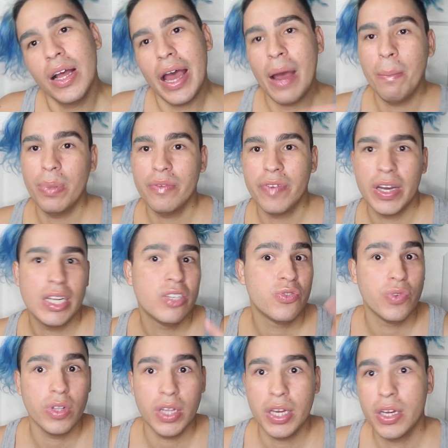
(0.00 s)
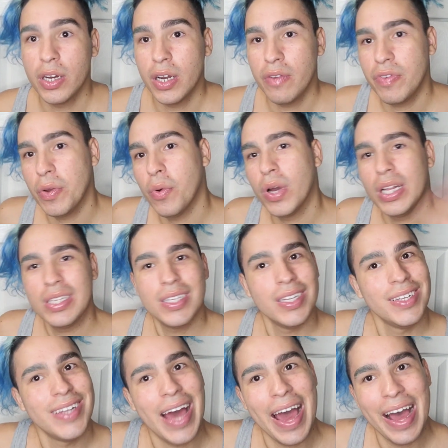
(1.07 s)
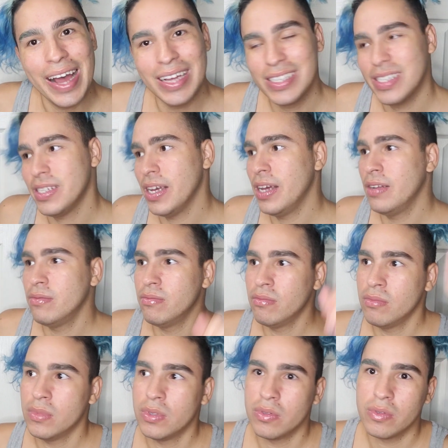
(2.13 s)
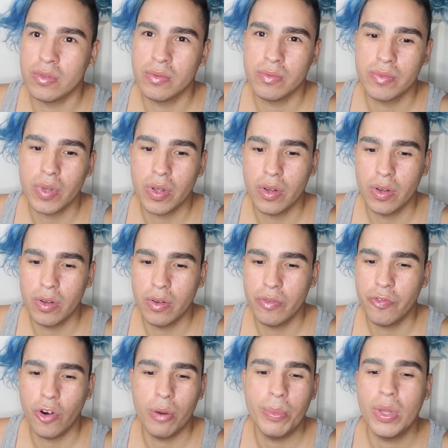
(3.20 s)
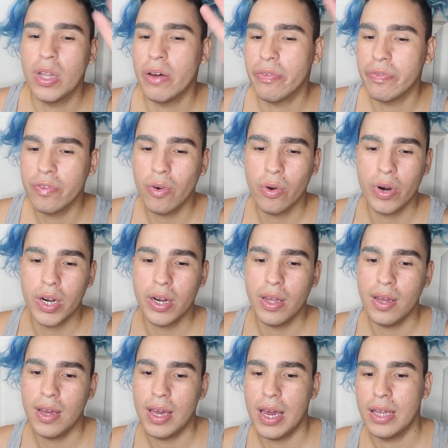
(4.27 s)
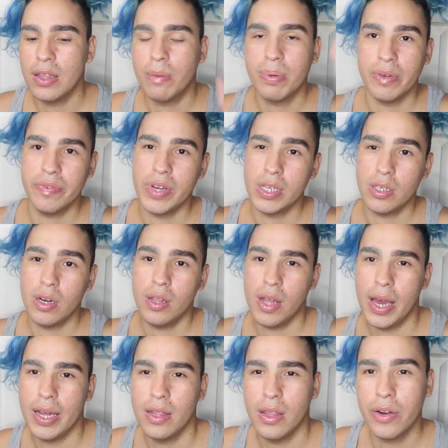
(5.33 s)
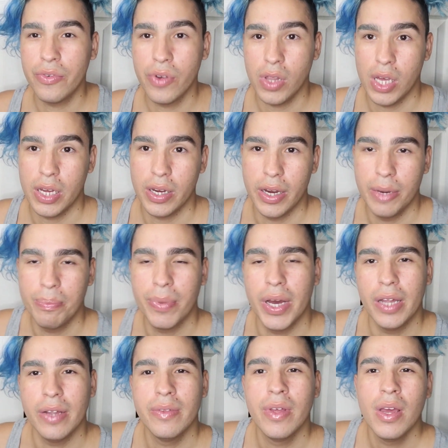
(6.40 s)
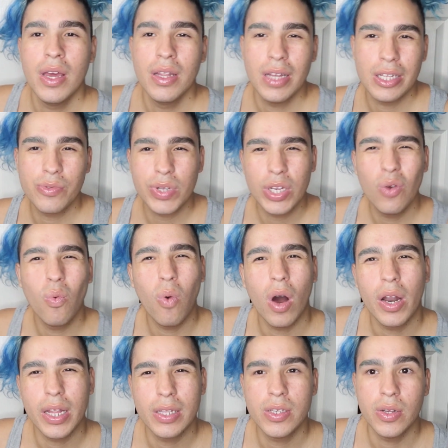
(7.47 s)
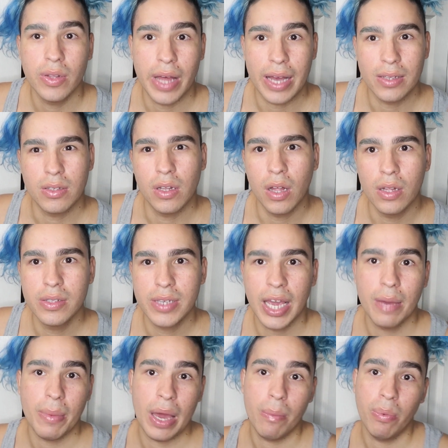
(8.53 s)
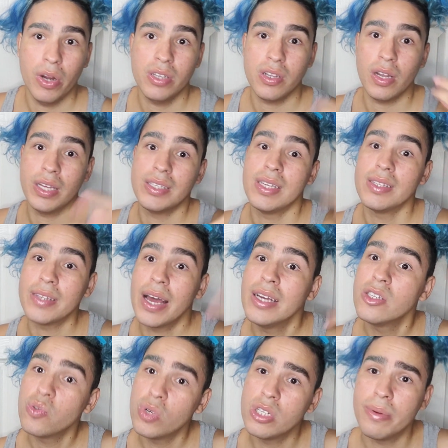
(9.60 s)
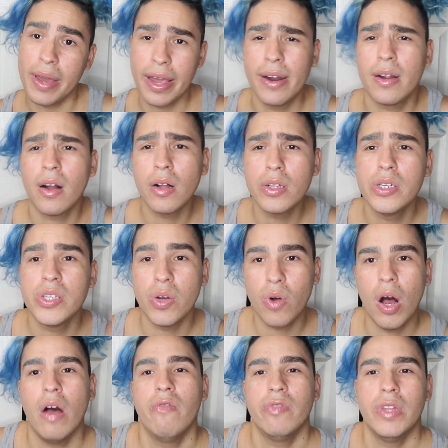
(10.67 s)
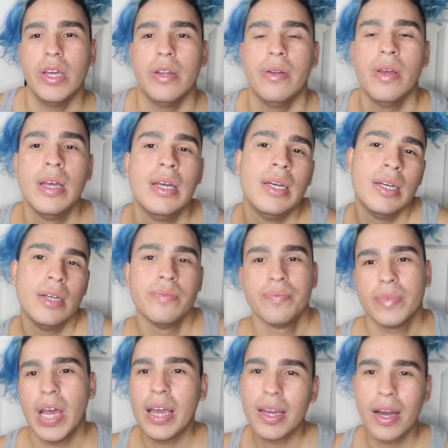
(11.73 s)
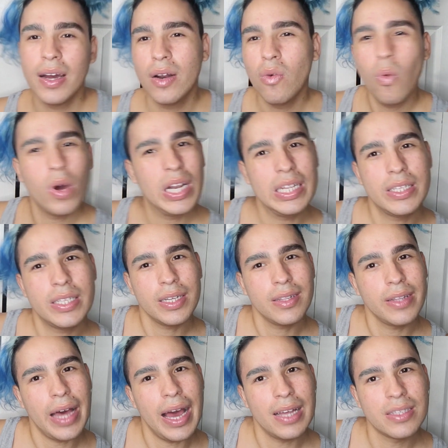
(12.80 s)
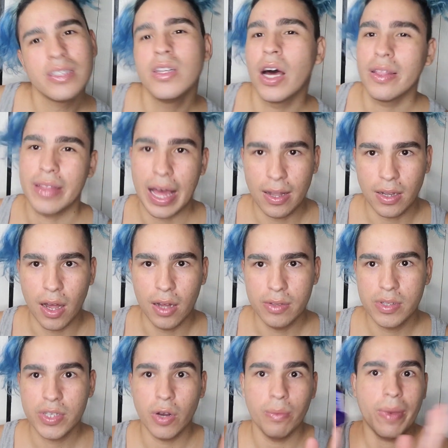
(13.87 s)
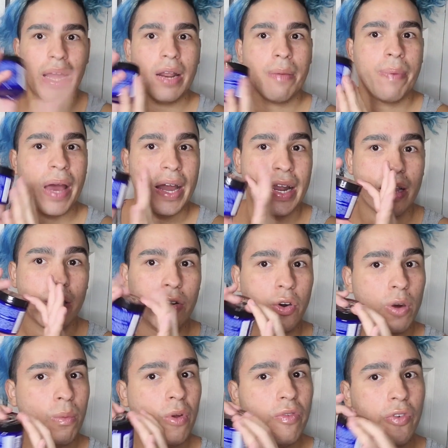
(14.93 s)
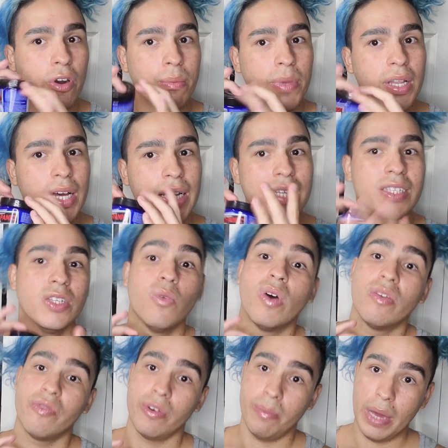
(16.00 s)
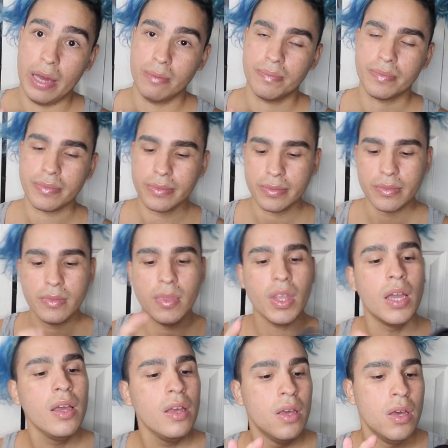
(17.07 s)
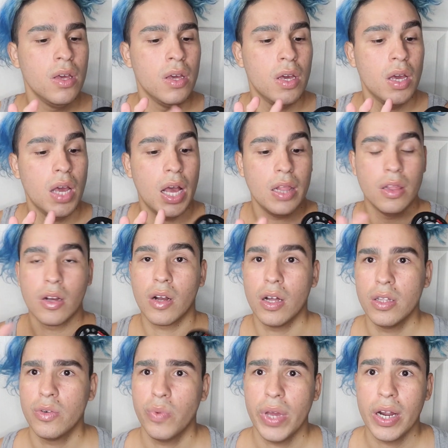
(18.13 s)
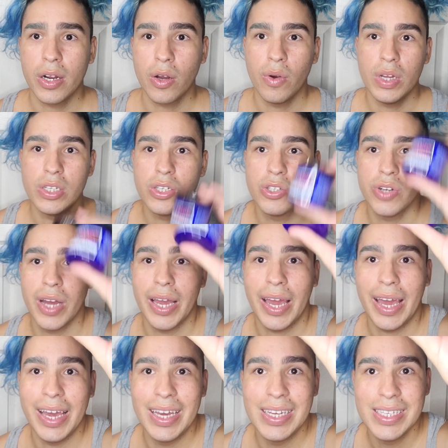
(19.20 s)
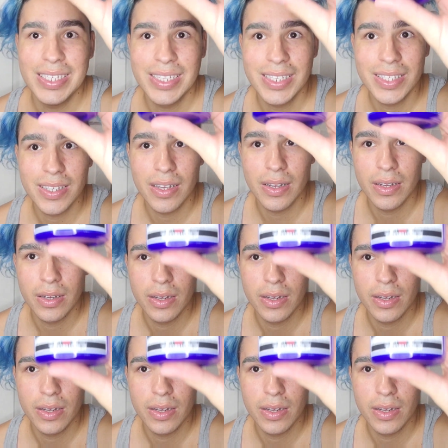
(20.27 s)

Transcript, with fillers: amplified is really good if you want it to last and Formula 40 and the professional line, they're really good, but that's when you want it to last a long time. I personally, since I switch my hair color so often, I kind of want to last not that long. So Manic Panic Normal Formula is the one for me. And the color we are going to try is